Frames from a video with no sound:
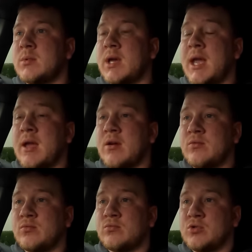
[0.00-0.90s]
But hey
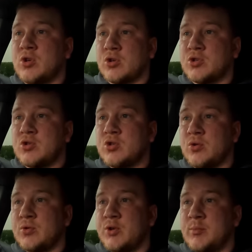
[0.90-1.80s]
ho, Josh and
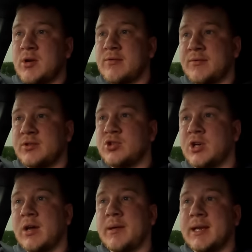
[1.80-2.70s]
Jordan are both off to
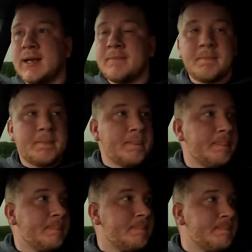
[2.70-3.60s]
Germany
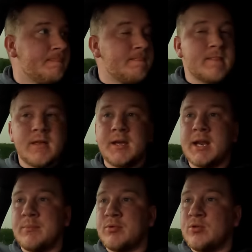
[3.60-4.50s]
in
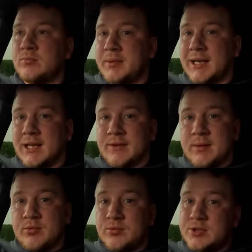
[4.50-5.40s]
April, beginning of
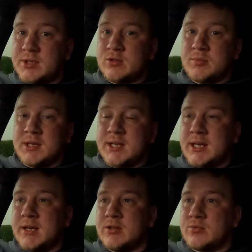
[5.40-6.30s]
April, so this will be their
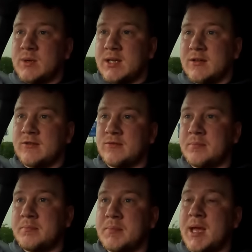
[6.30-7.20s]
last week of
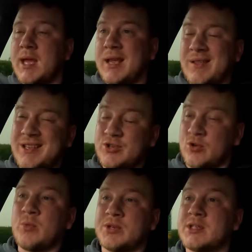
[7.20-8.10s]
pay. I think
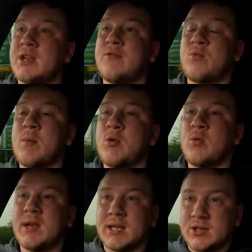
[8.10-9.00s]
Jordan wants to stay on for one
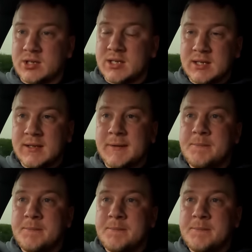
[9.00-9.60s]
more week or two.